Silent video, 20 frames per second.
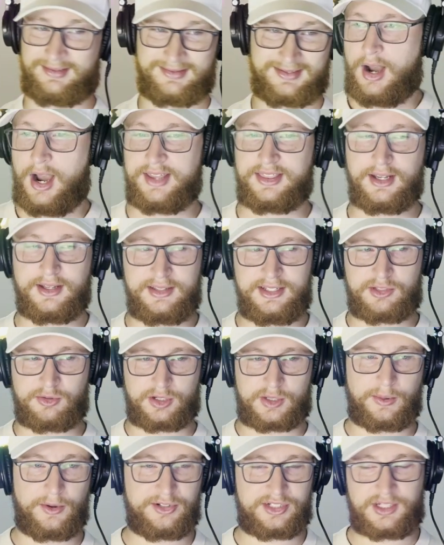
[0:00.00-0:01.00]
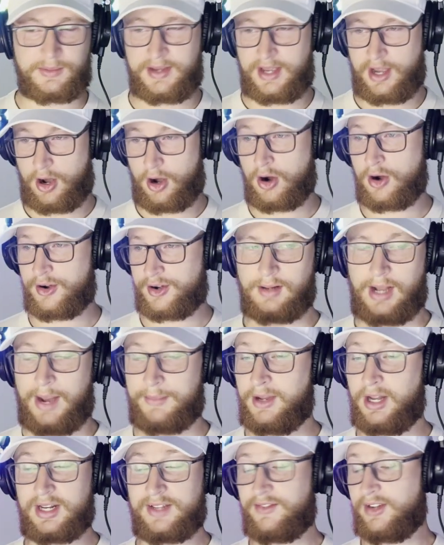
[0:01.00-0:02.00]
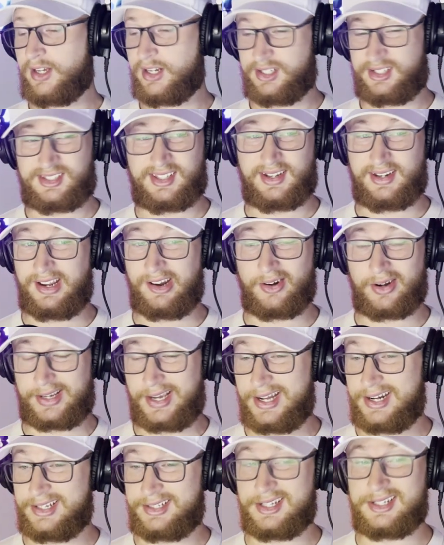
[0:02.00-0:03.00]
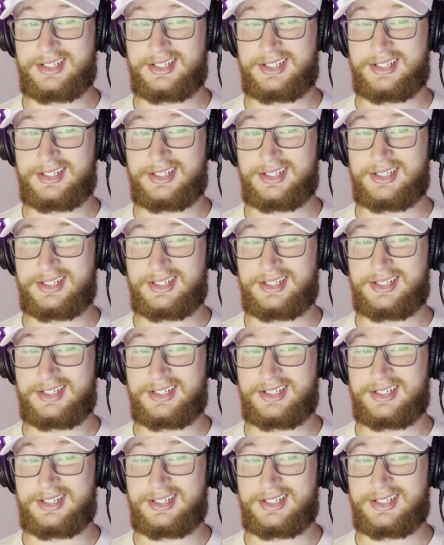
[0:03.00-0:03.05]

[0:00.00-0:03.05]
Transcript: I thought these were supposed to be hard. I'm not even going to sit here and get into